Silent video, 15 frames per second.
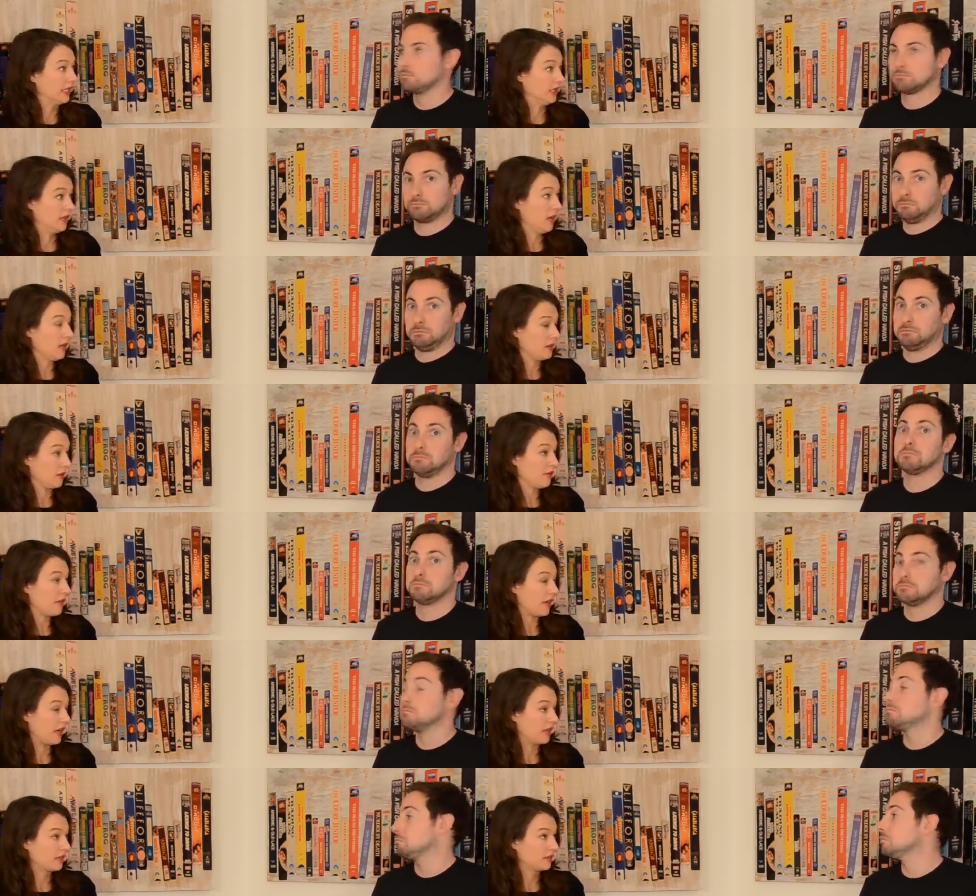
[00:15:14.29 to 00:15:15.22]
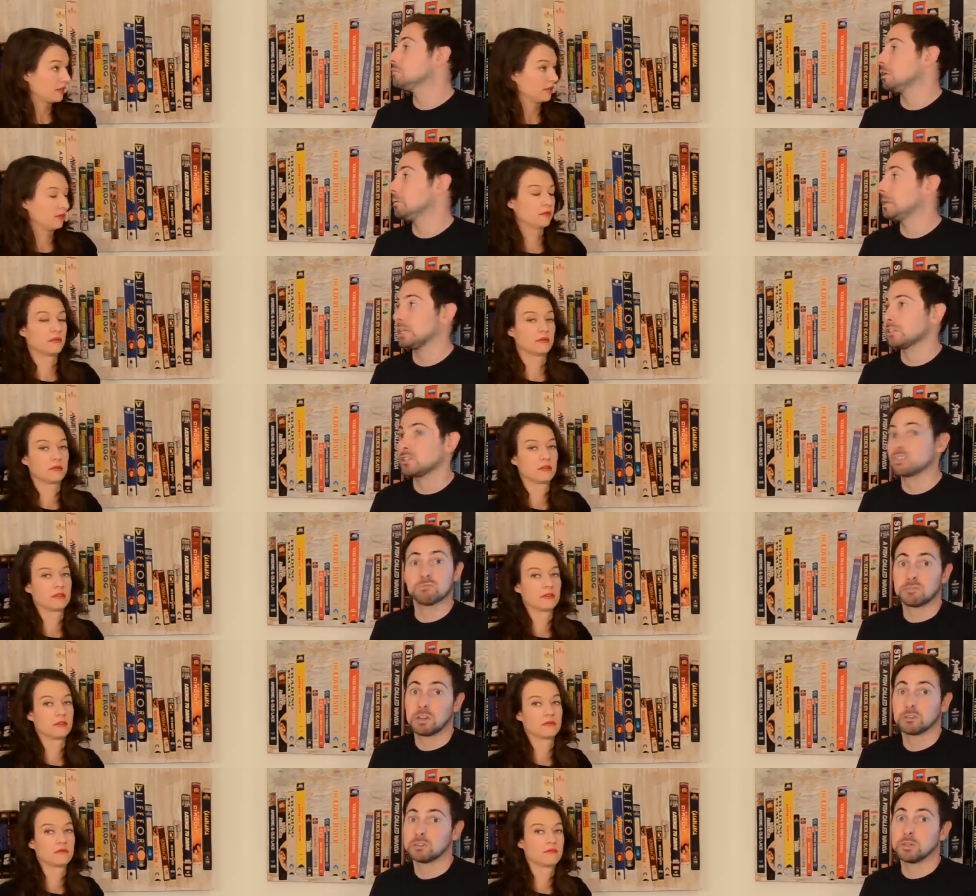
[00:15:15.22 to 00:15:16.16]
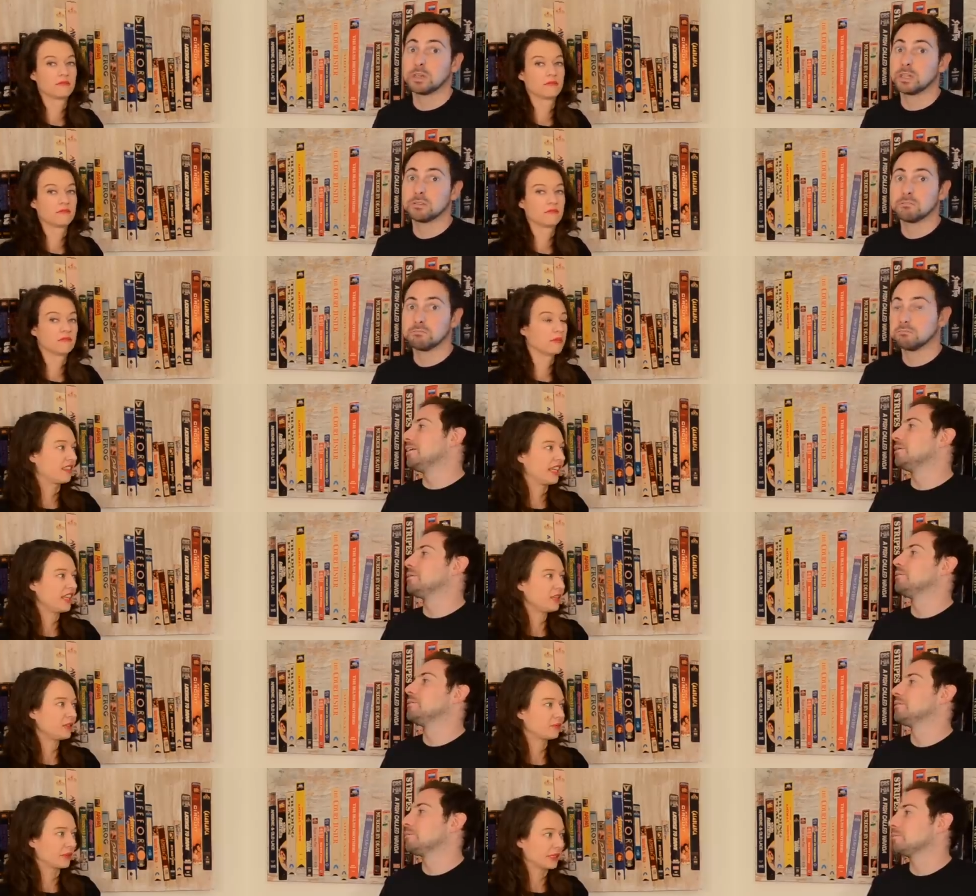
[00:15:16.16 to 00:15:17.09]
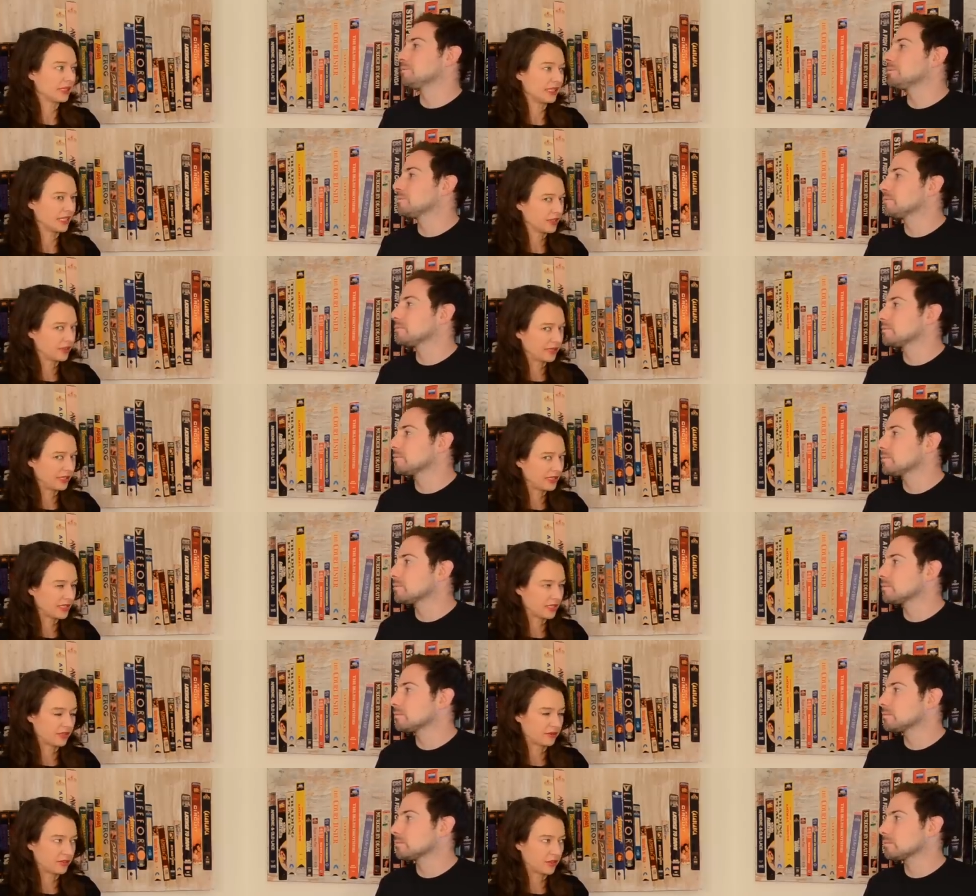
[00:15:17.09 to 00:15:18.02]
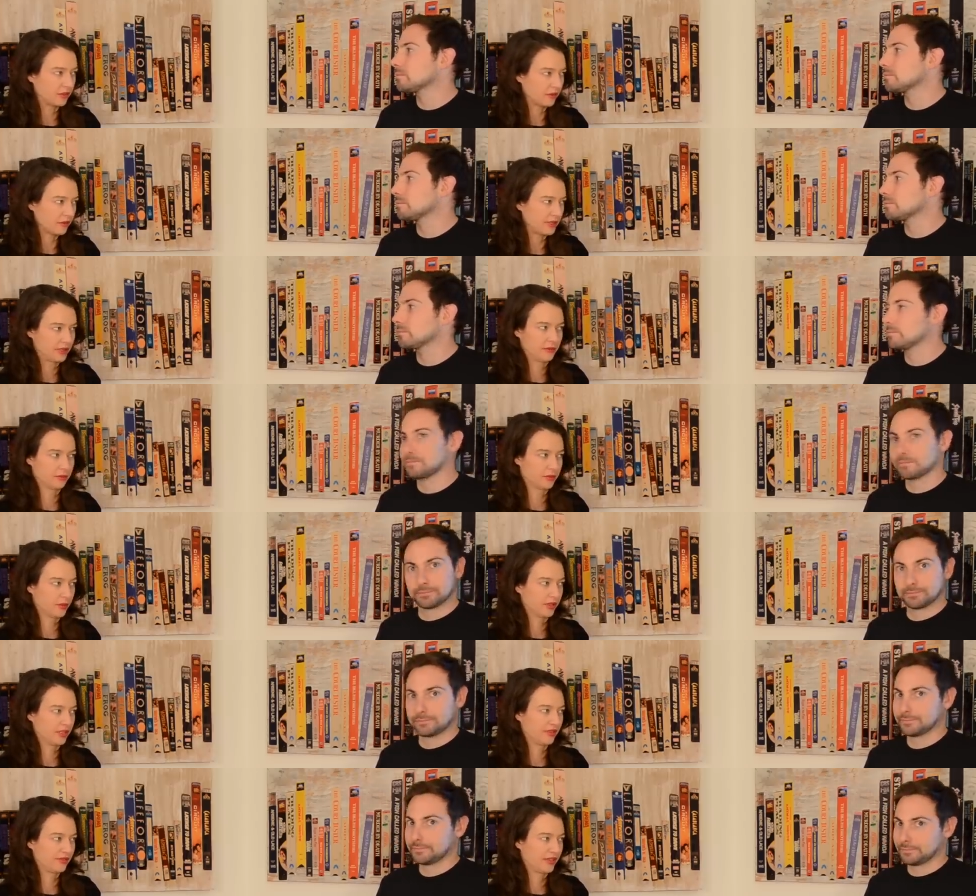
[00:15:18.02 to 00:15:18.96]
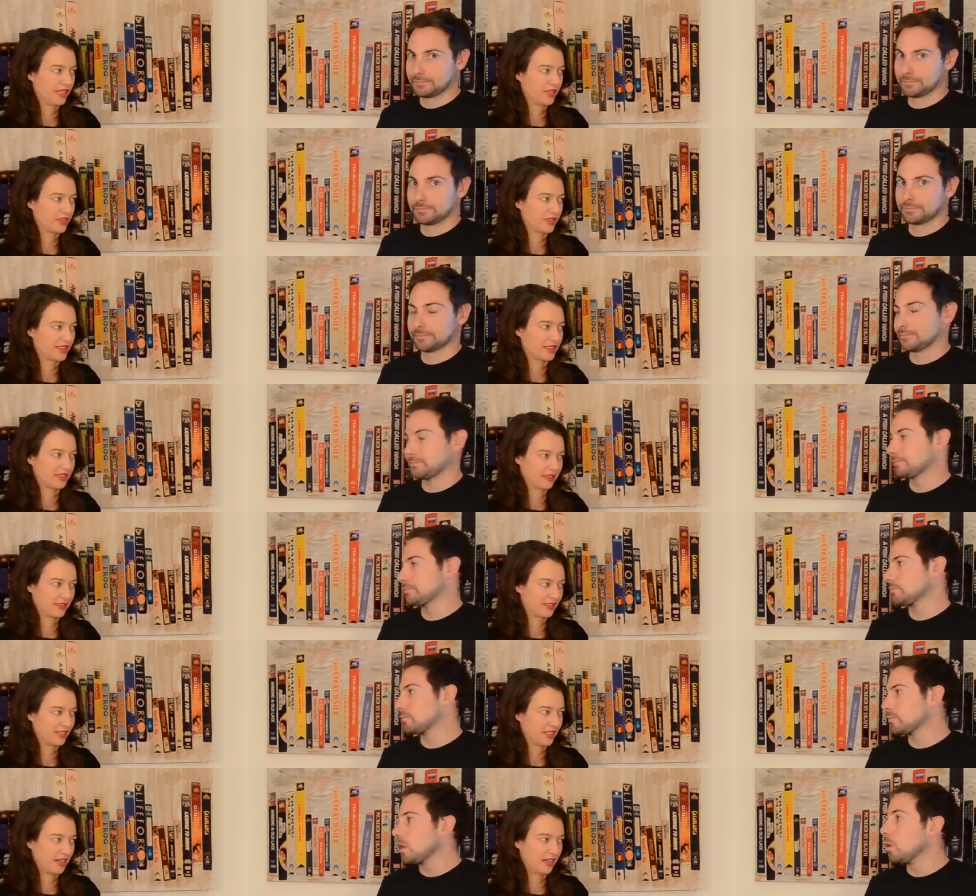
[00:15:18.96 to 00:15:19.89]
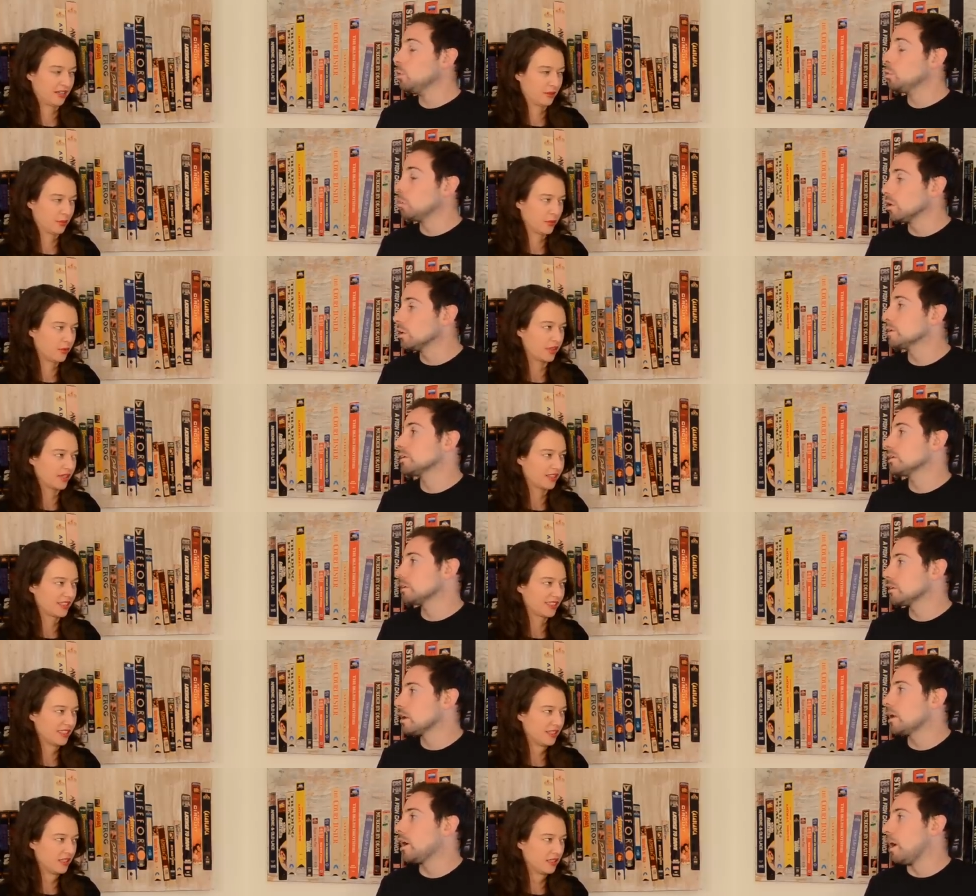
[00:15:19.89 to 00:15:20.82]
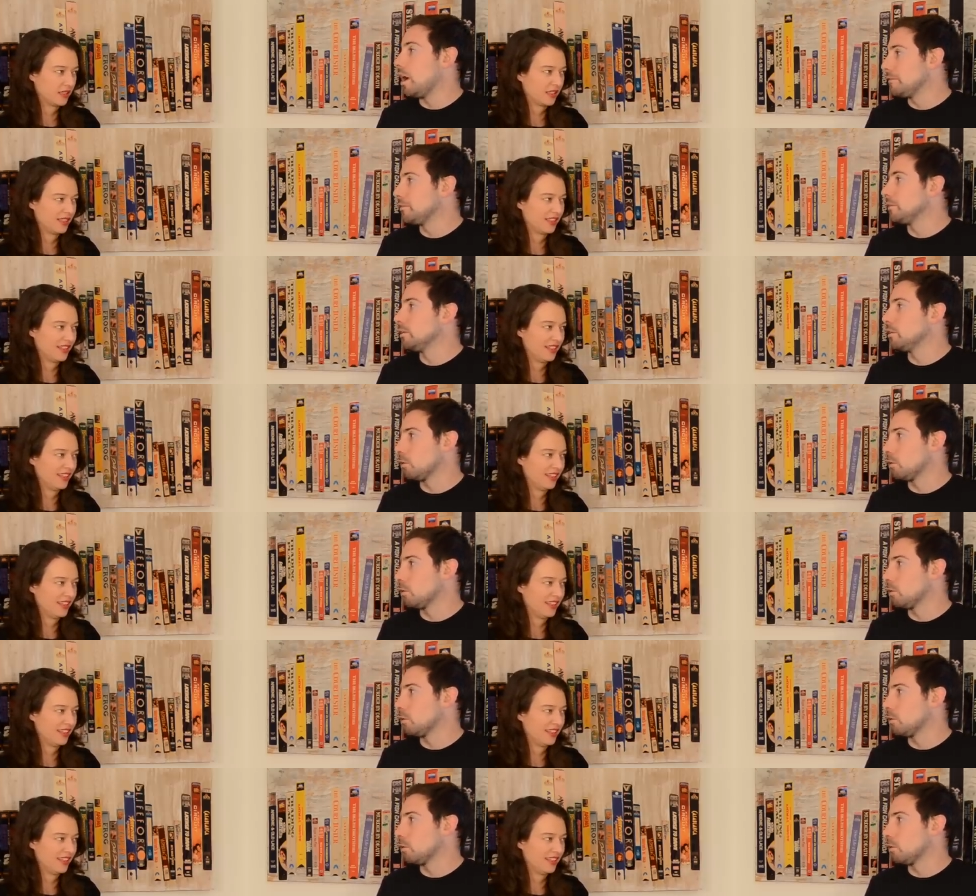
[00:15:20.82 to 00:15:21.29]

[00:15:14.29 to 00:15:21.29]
Speaker 1: I did not know that.
Speaker 2: It'll be like just don't do it. Oh. They could
Speaker 1: really increase their tourism board if they just got on
Speaker 2: Awful,